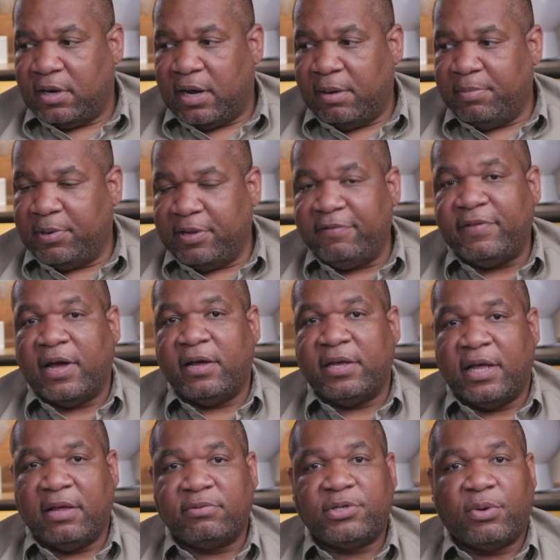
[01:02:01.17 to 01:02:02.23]
a
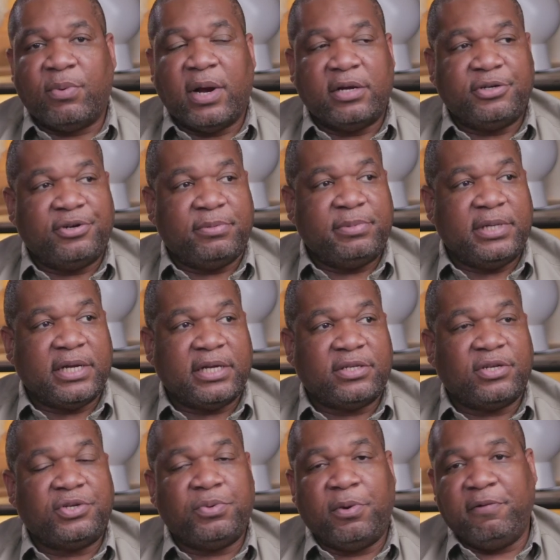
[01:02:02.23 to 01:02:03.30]
round trip ticket.
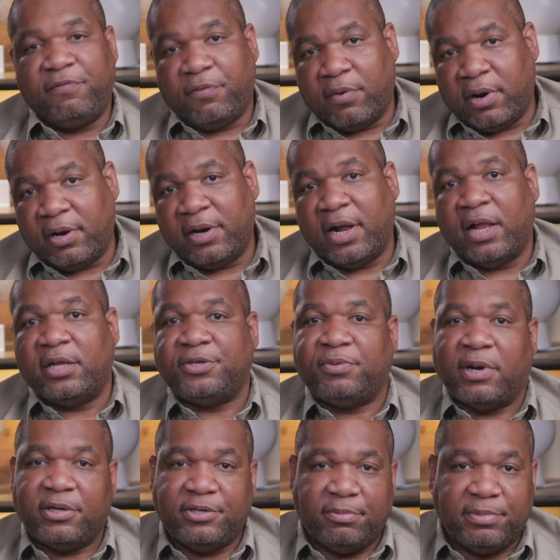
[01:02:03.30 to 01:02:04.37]
So $2,400
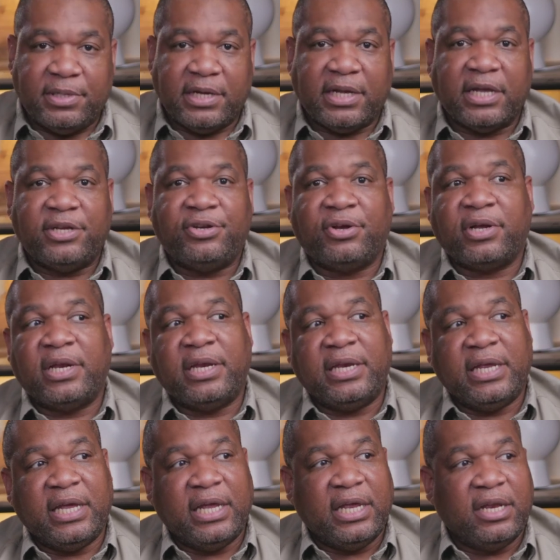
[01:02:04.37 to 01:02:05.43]
round trip ticket, you're going to
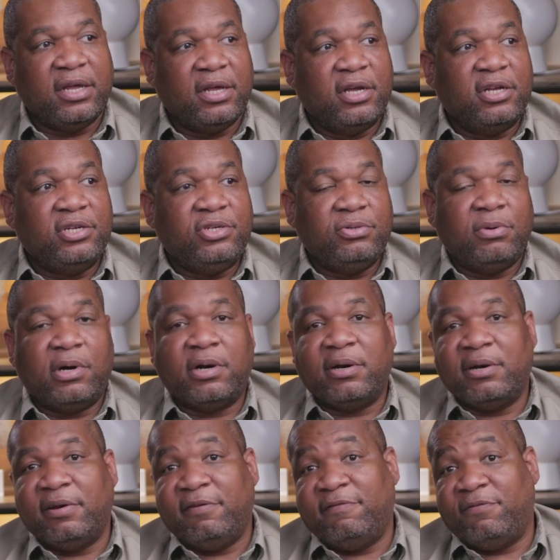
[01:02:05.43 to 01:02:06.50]
need
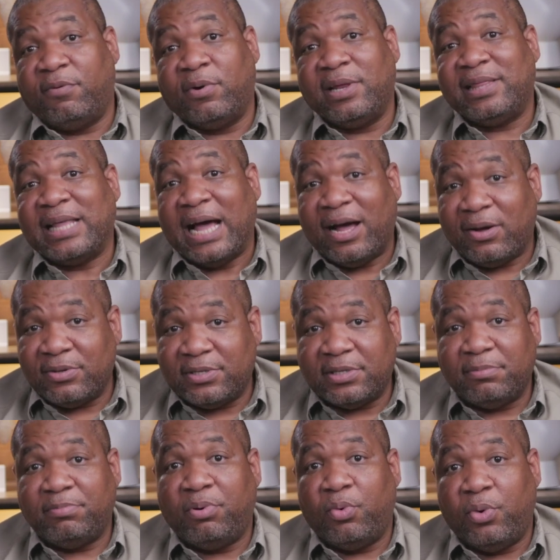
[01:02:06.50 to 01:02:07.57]

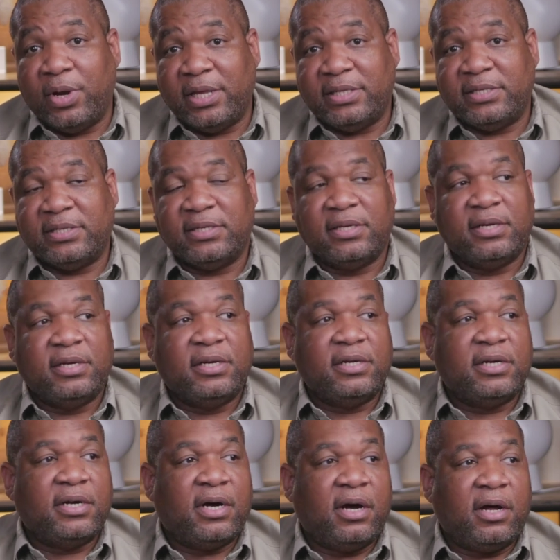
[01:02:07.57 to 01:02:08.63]
240,000 points
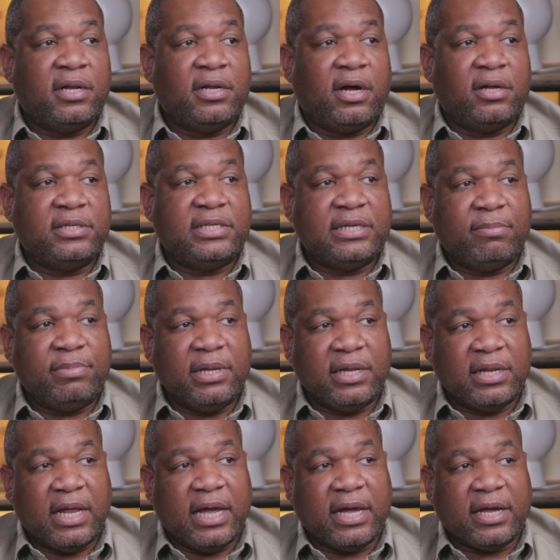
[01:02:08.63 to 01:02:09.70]
on
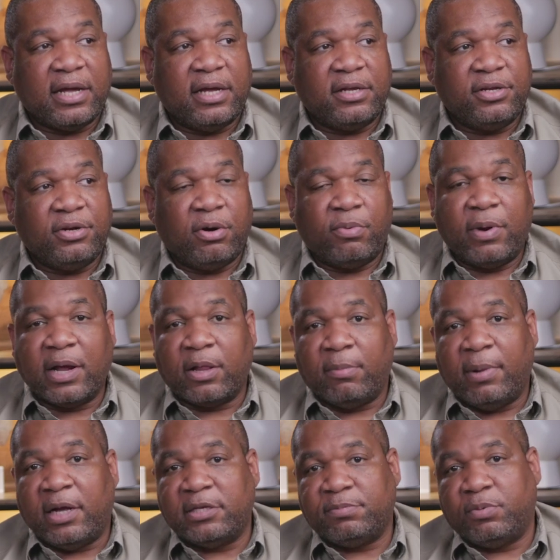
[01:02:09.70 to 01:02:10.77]
something like regular
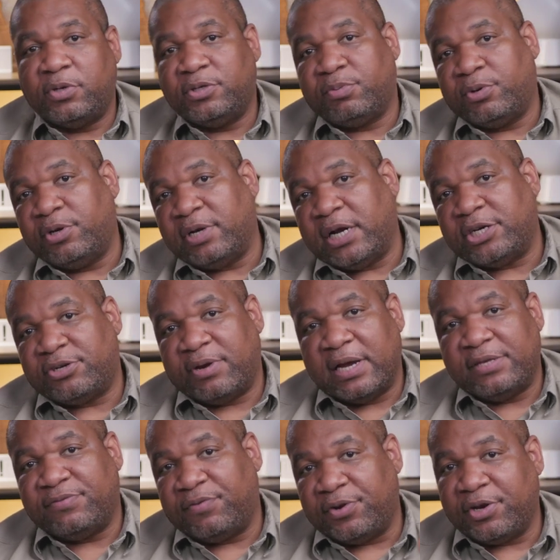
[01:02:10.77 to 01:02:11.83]
miles points where you're not
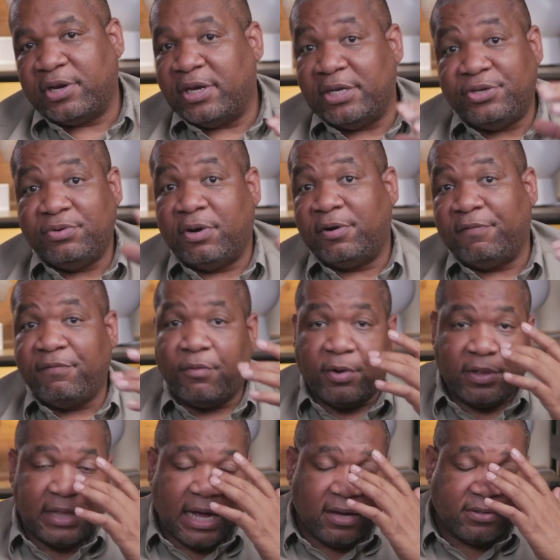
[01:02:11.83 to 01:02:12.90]
transferring. You're going to need
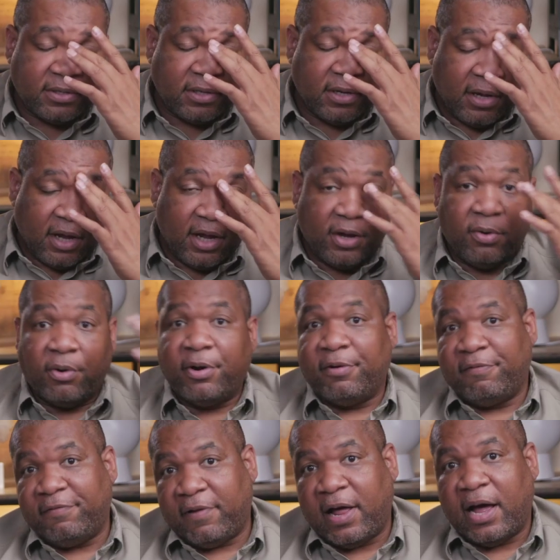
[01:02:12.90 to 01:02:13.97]
240,000 in order
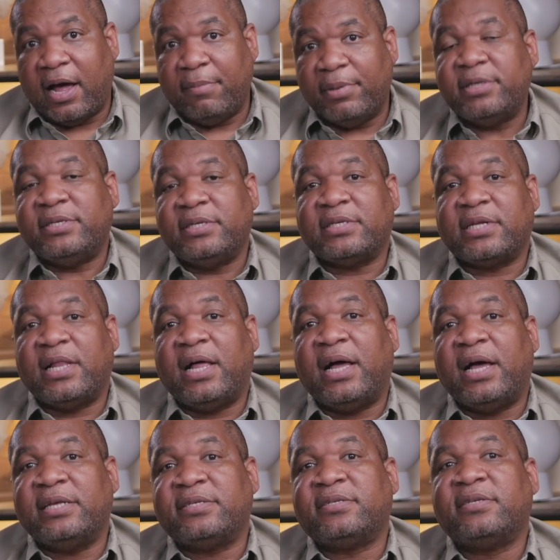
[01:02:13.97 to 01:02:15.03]
to fly business
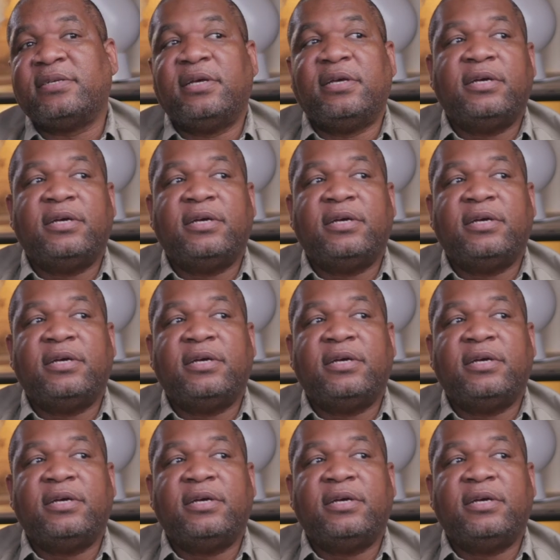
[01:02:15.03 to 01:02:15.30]
class